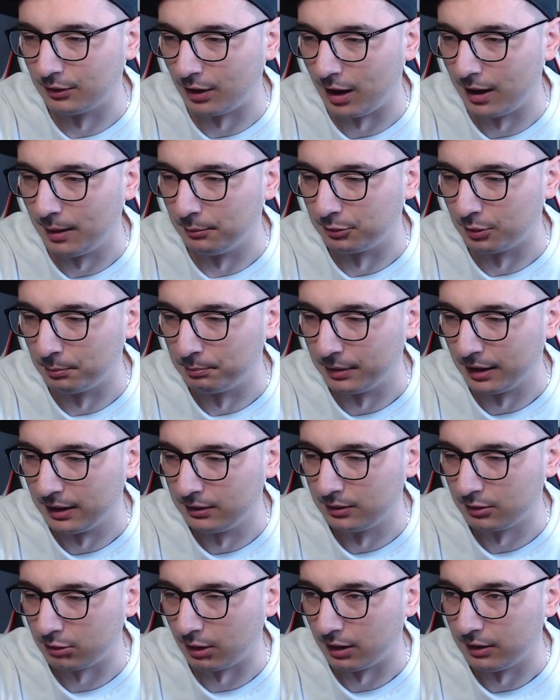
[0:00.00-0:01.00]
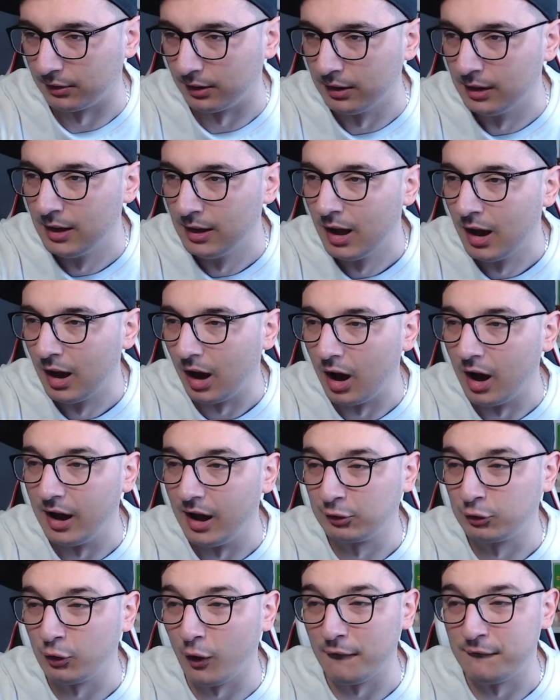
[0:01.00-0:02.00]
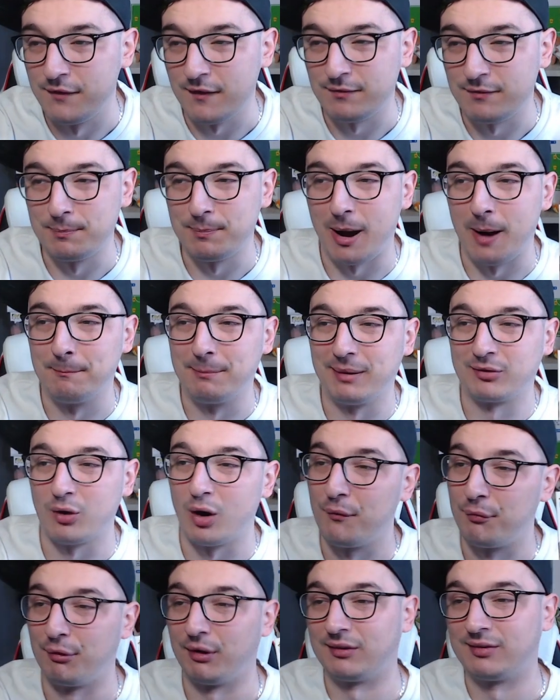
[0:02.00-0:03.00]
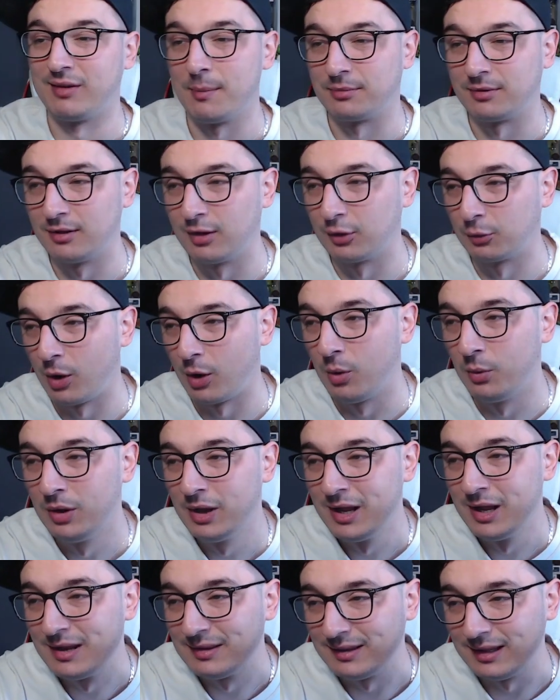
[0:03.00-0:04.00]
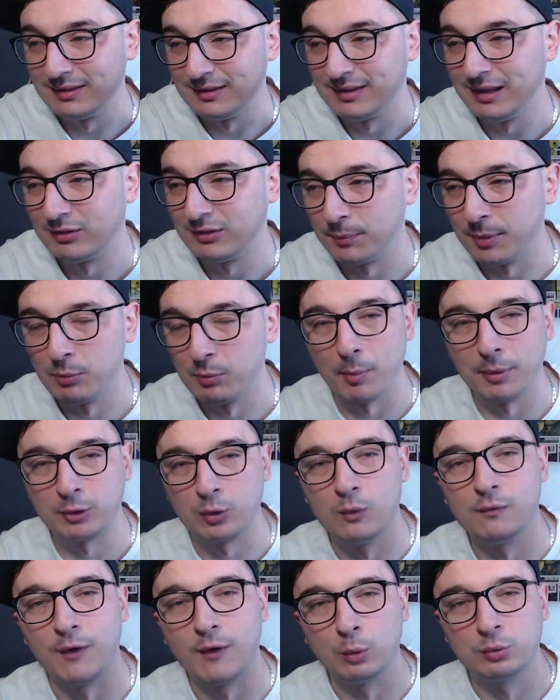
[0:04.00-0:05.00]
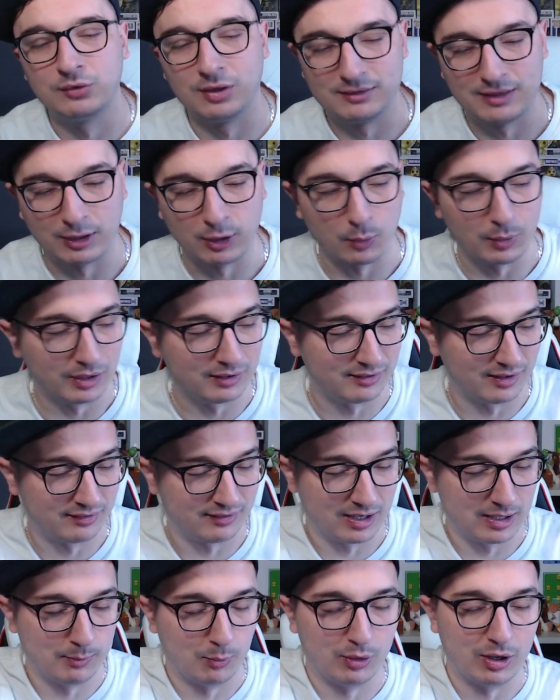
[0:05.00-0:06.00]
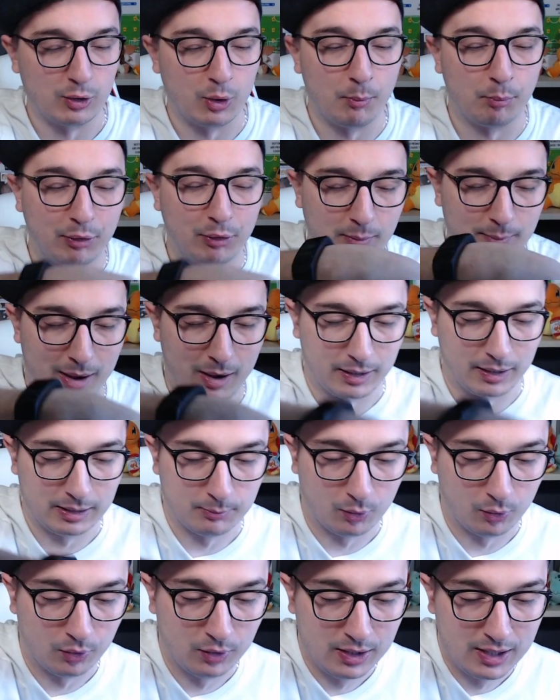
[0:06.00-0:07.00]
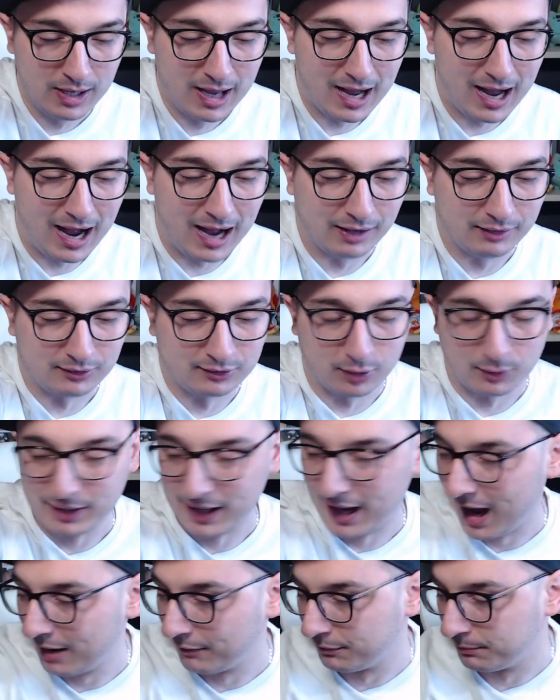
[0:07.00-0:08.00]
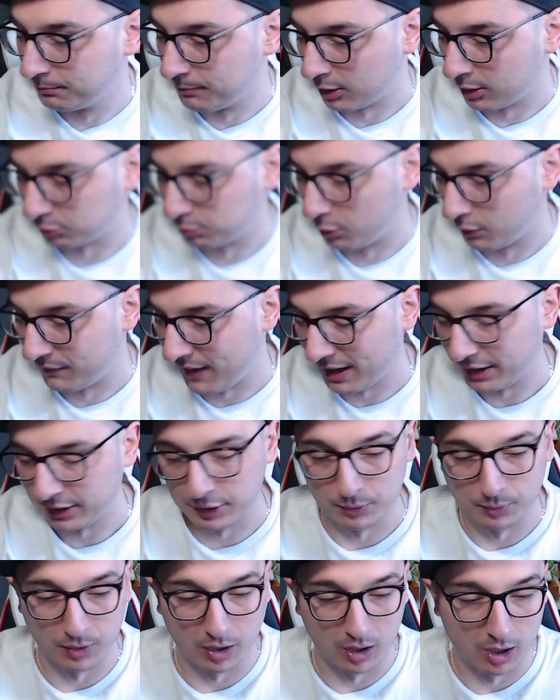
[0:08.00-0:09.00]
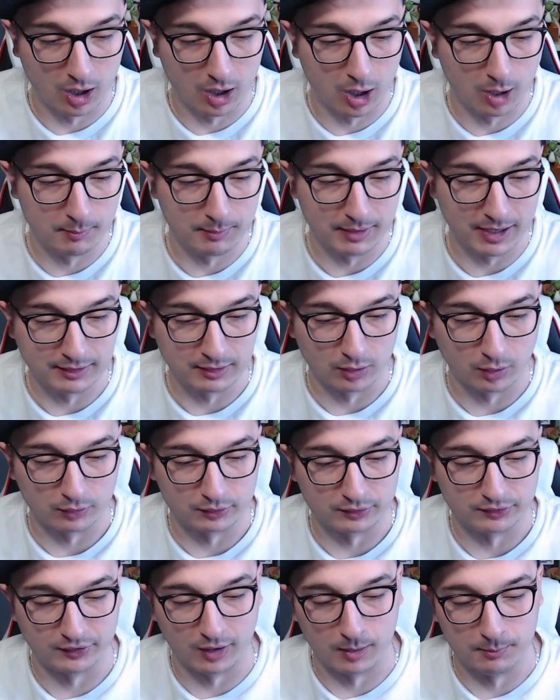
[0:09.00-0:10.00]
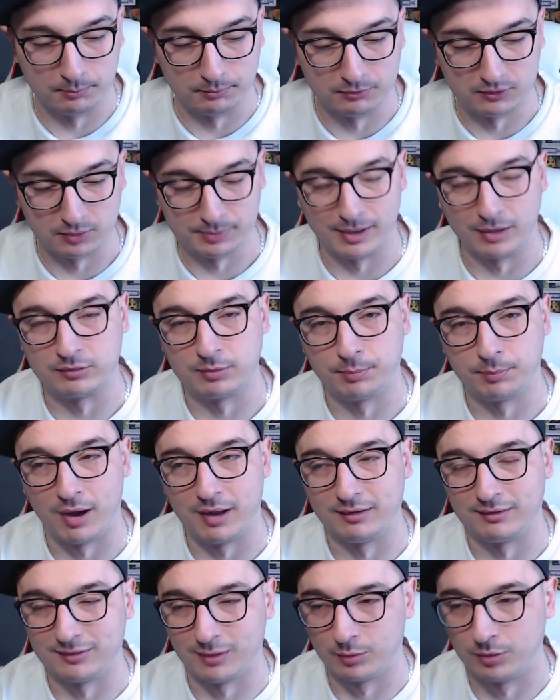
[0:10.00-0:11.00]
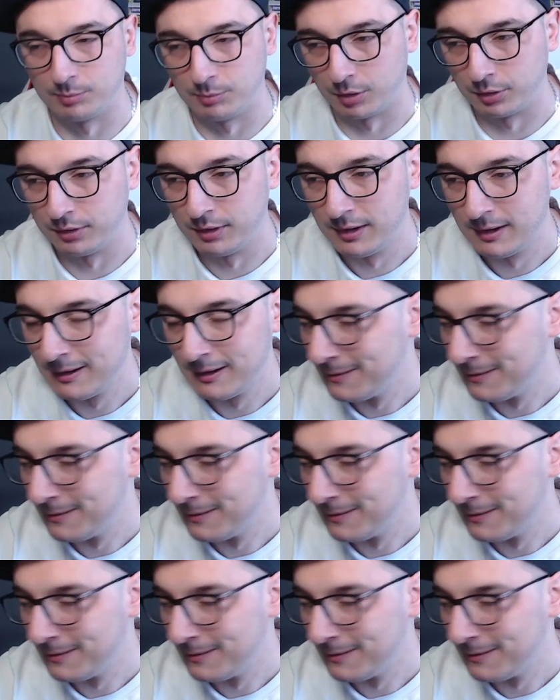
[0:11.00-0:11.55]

items on bid. Crazy. It's got a £50 best offer accepted as well. These have been what we call vaulted. They don't exist anymore. They don't bring them out anymore. And so they have much more value in the long term to be able to buy and sell them on.